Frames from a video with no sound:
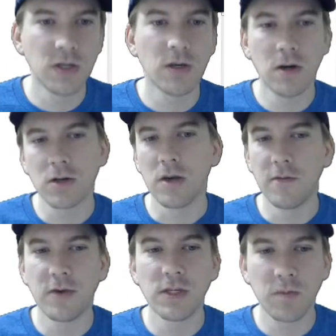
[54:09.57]

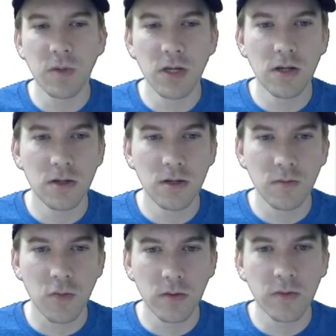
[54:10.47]
Okay, V speed
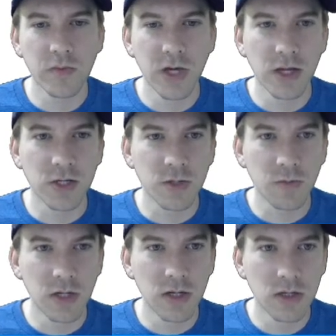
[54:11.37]
and probably H
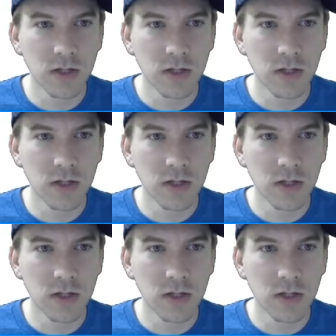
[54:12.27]
speed.